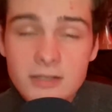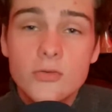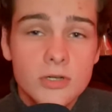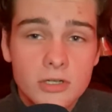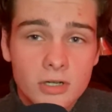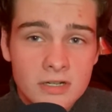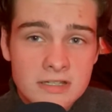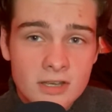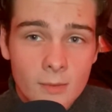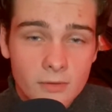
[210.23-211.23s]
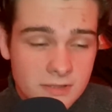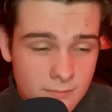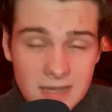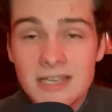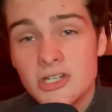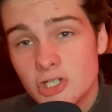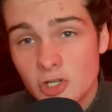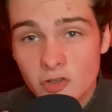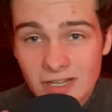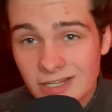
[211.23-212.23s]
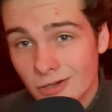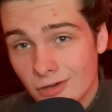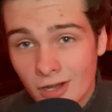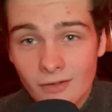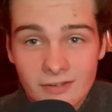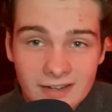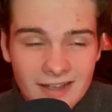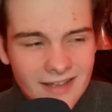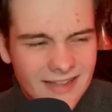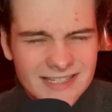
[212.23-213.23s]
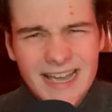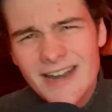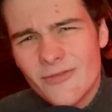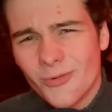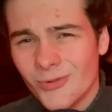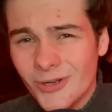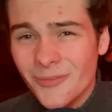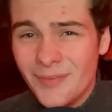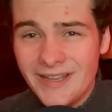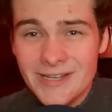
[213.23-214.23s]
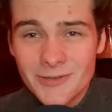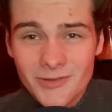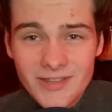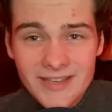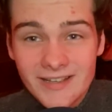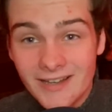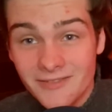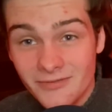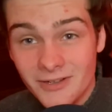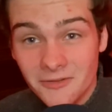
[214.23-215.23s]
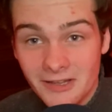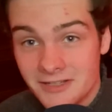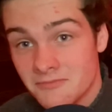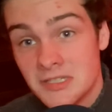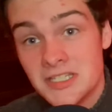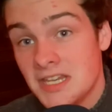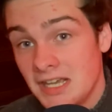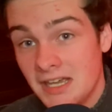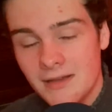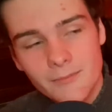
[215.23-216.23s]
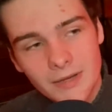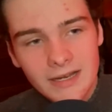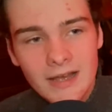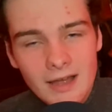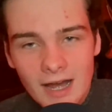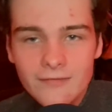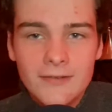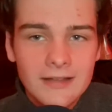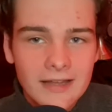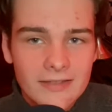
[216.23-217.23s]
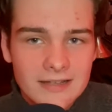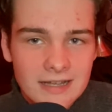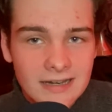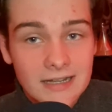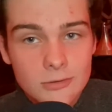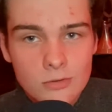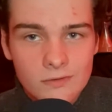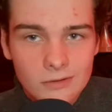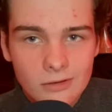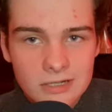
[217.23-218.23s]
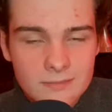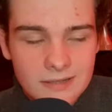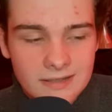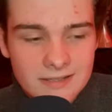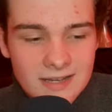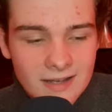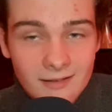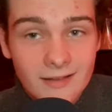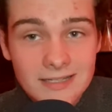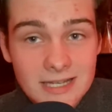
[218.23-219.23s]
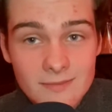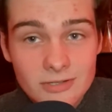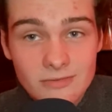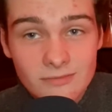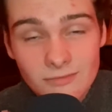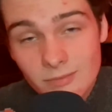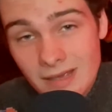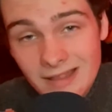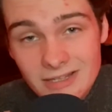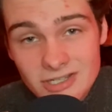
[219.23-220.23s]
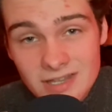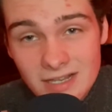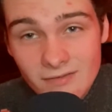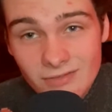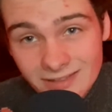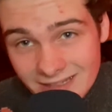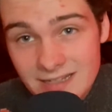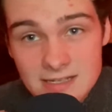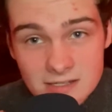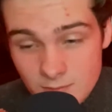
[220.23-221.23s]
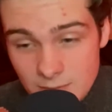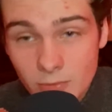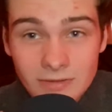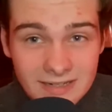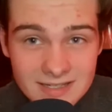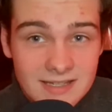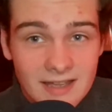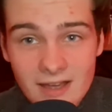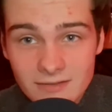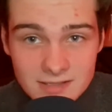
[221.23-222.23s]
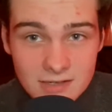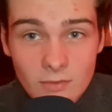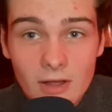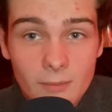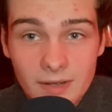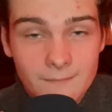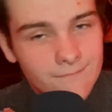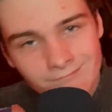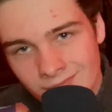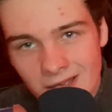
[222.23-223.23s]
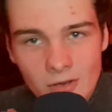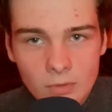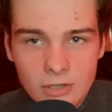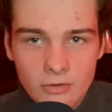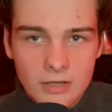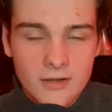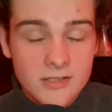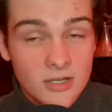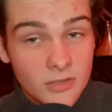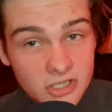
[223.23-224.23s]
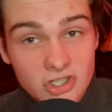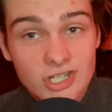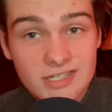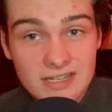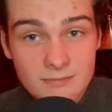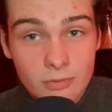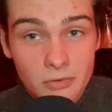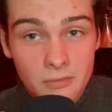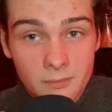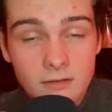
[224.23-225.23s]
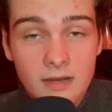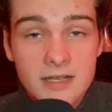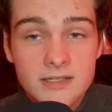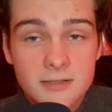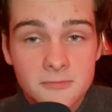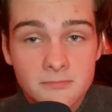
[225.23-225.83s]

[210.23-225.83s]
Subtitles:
to a good ensemble is making sure that you're confident. That's kind of a real beginner thing, kind of, like singing, but I feel like that kind of gets overlooked because a lot of times you mainly just think of the leads as the people who need to sing out and sing well, but when you're in the ensemble, it's just as important. Next,